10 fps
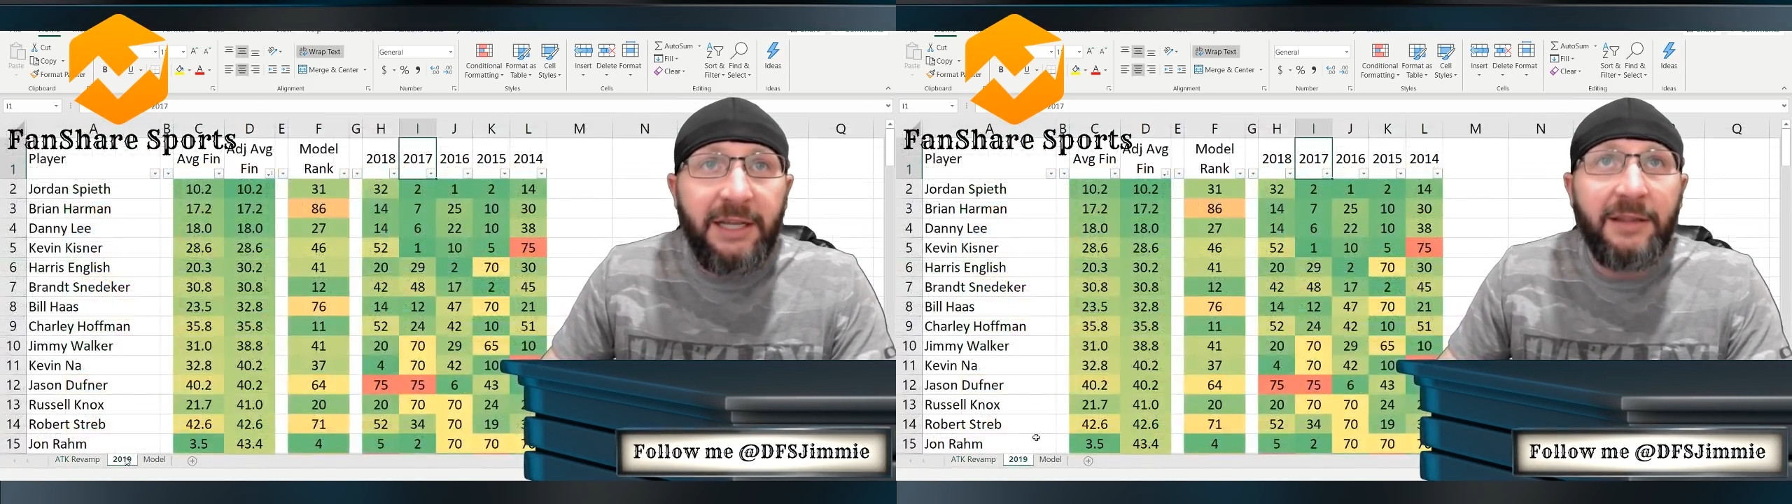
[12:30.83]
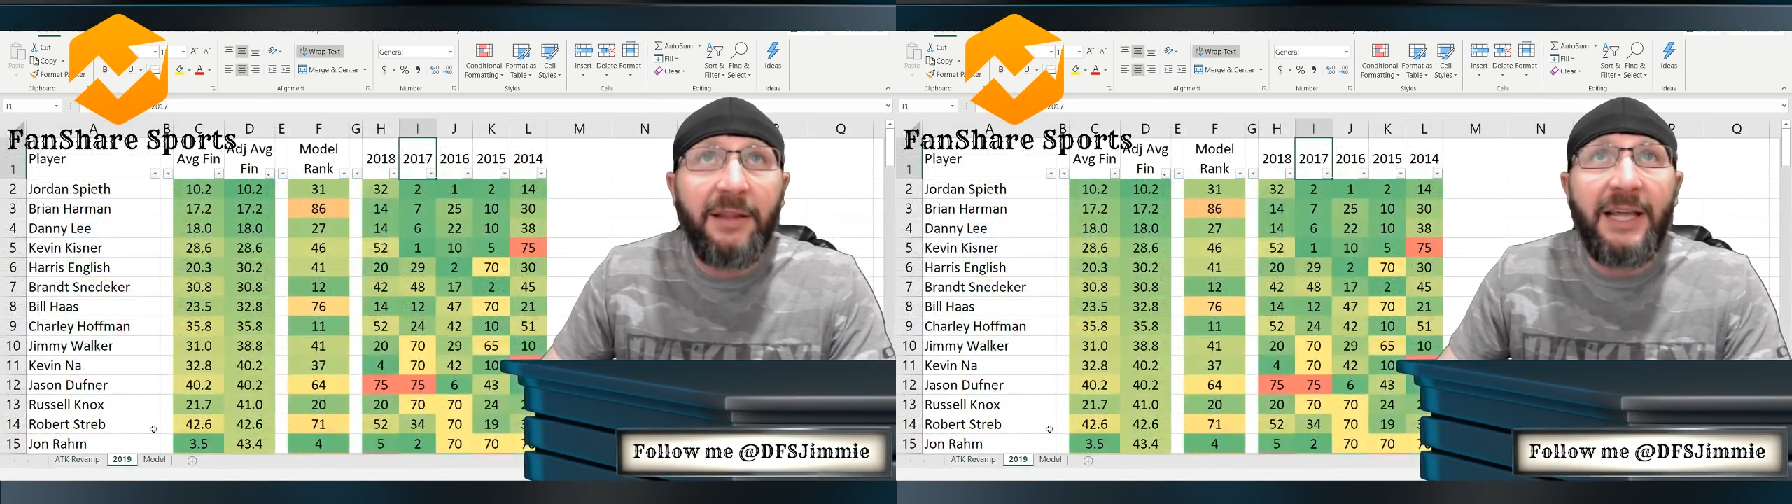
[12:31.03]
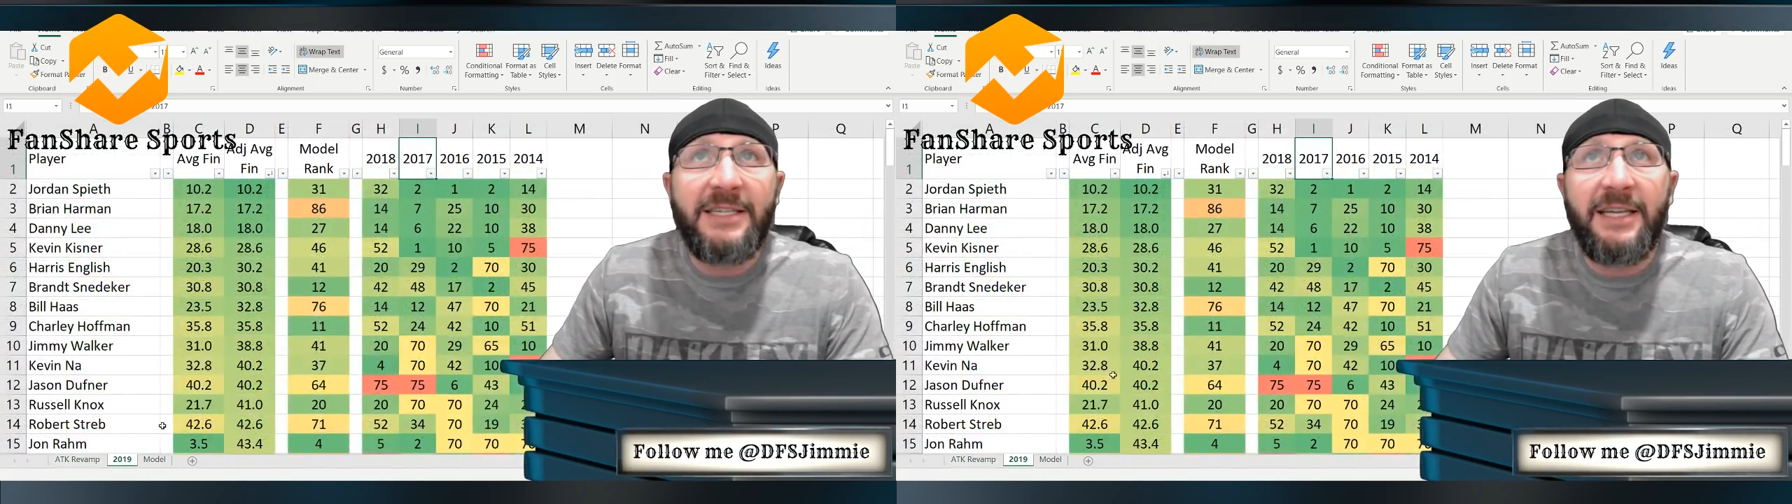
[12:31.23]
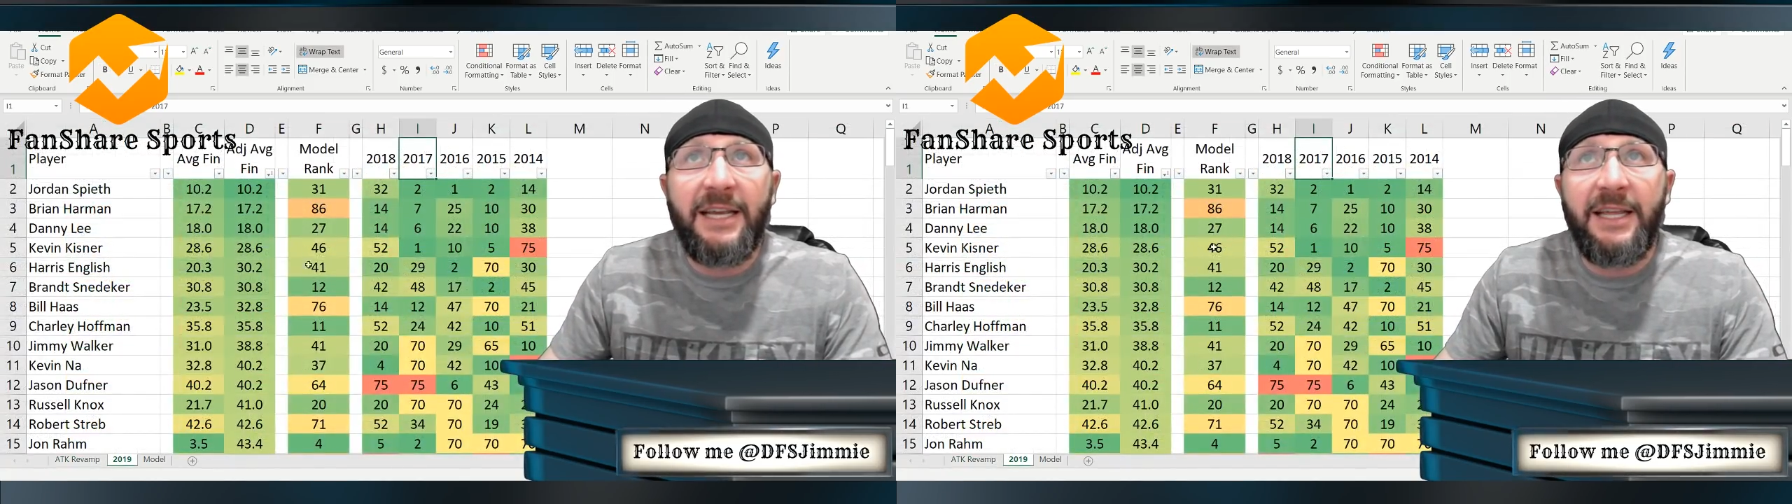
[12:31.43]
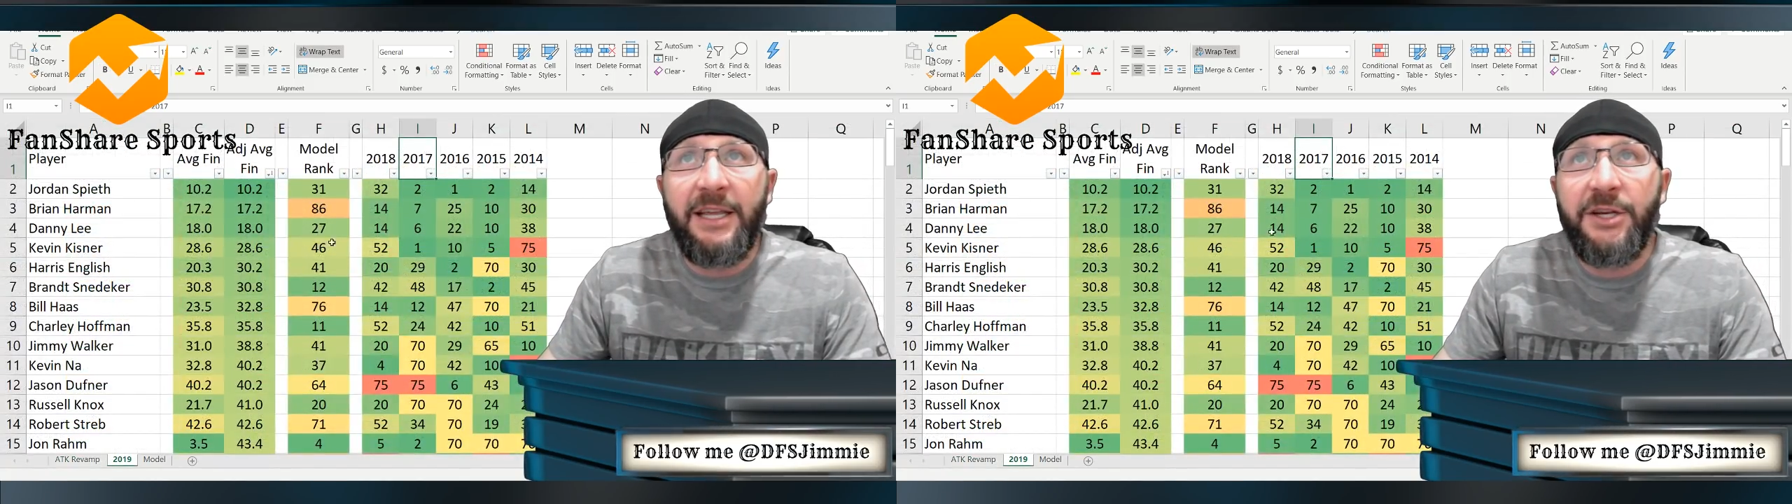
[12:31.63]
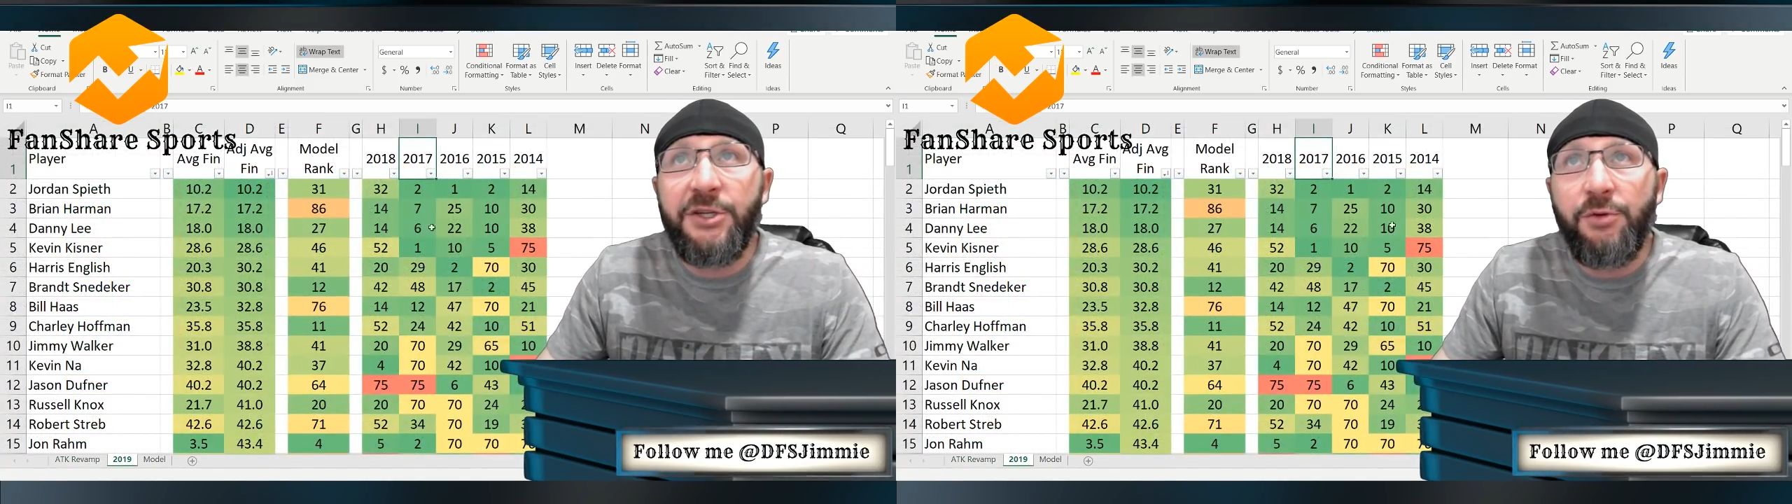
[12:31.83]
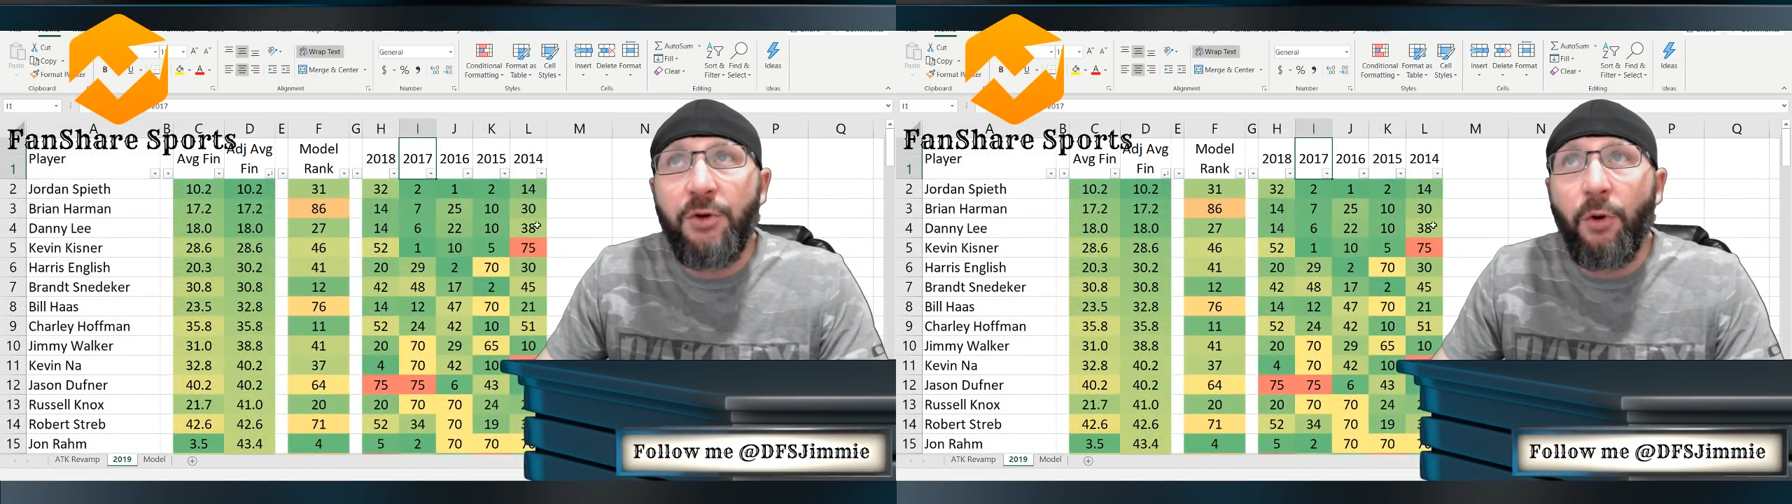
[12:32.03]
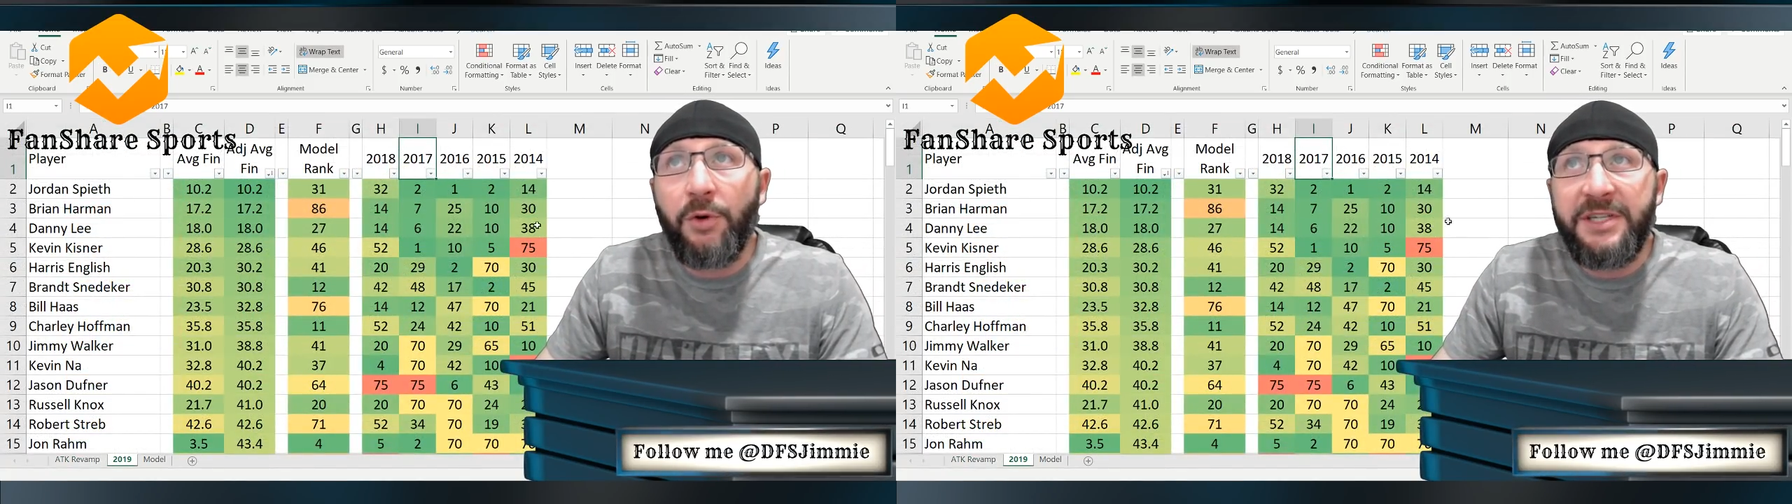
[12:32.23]
let's get into
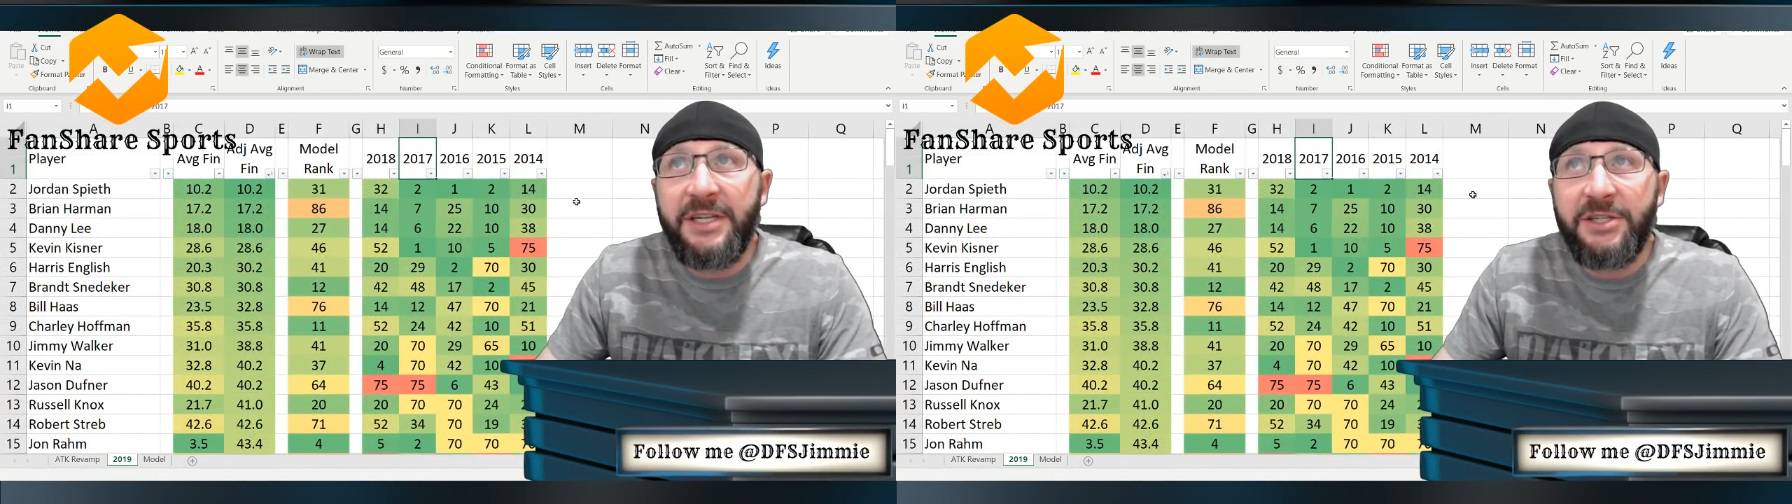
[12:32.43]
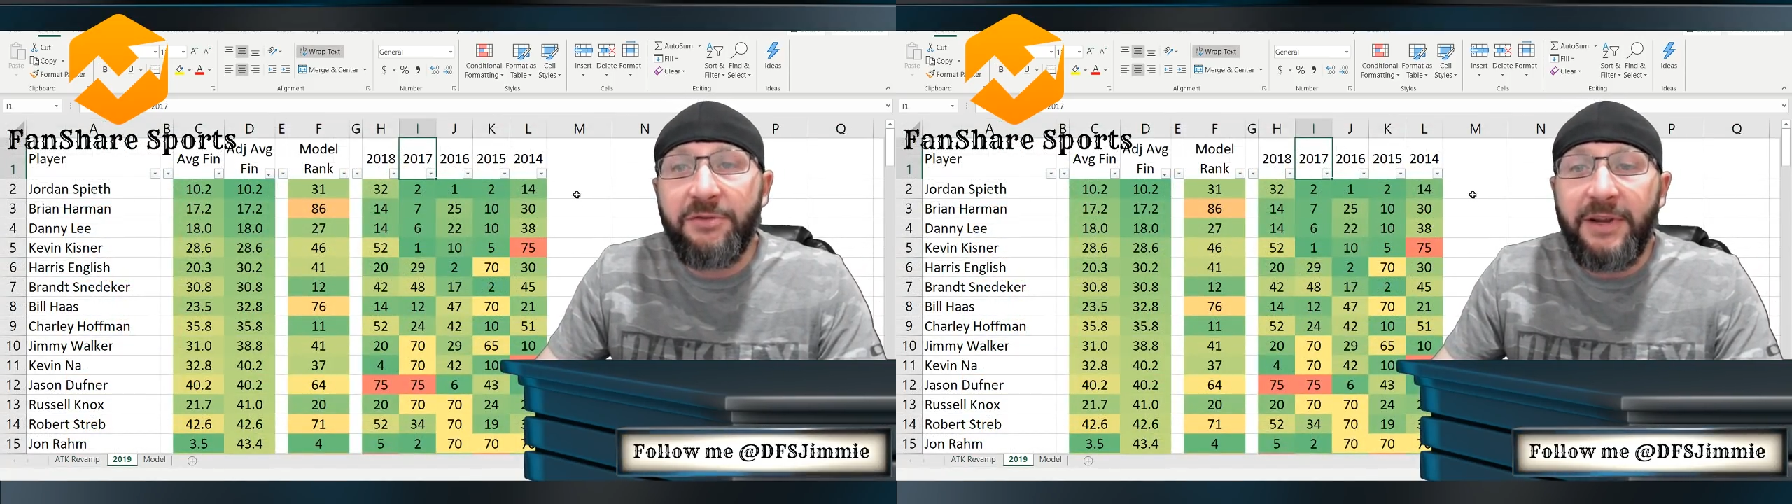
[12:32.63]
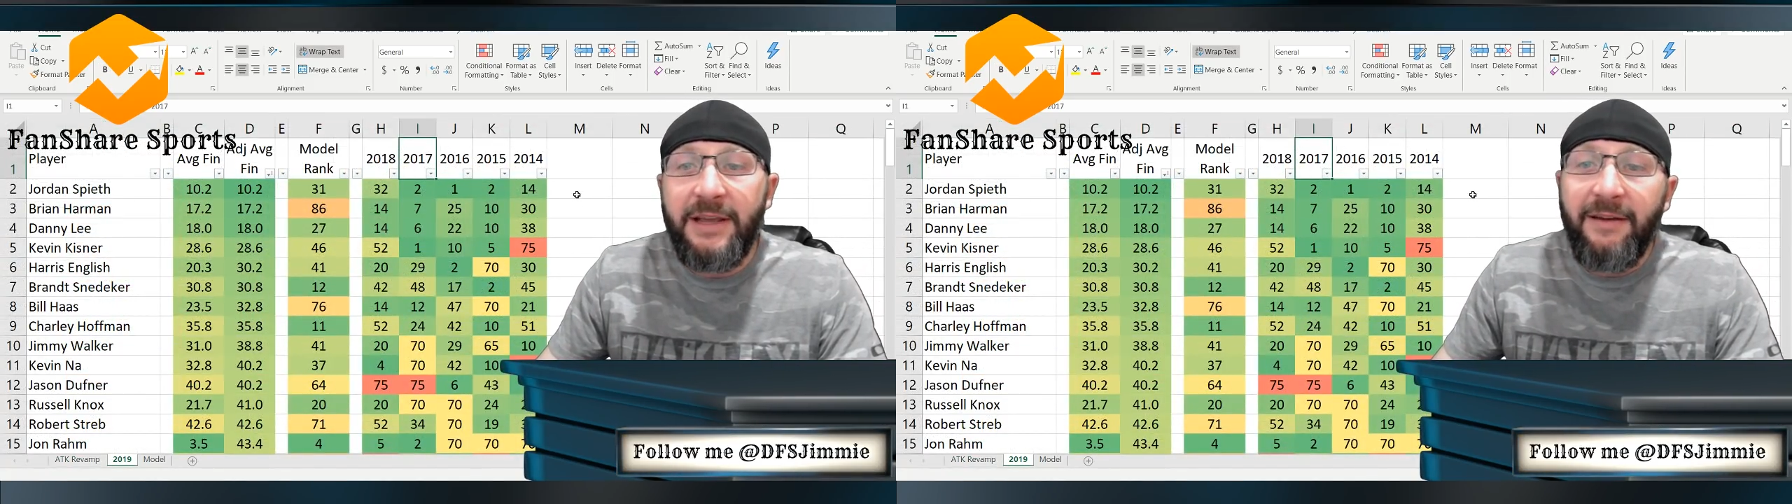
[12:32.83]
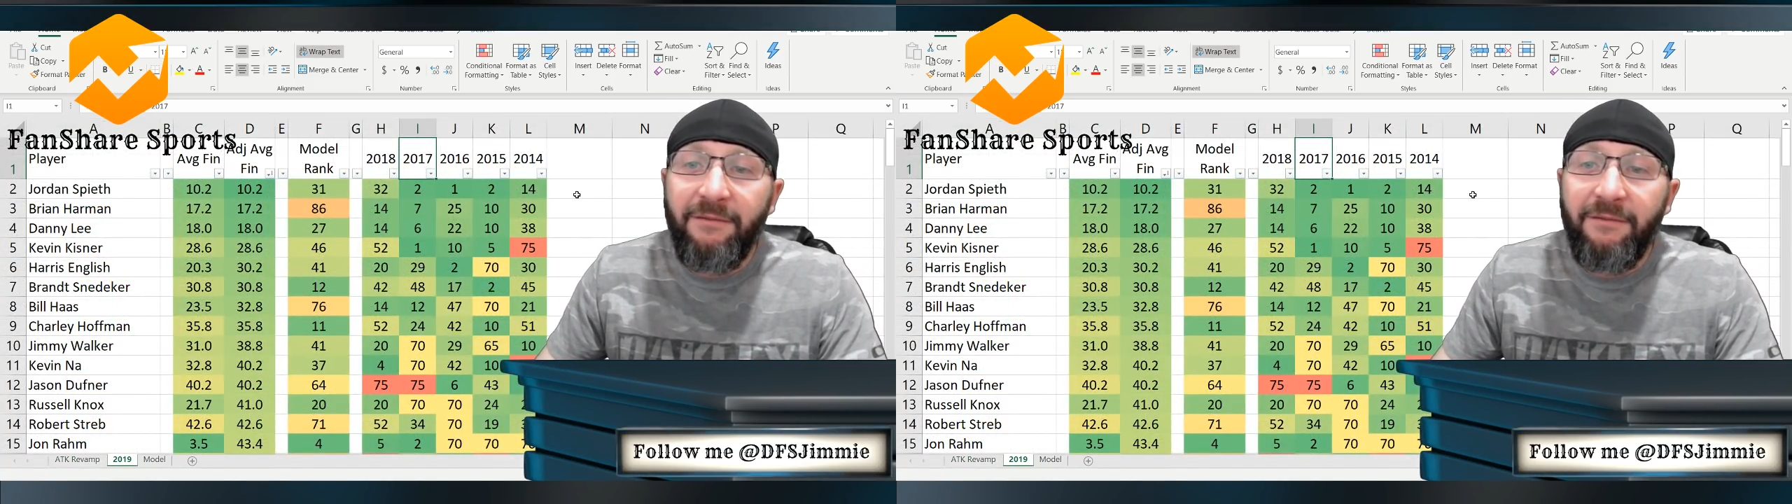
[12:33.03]
course history.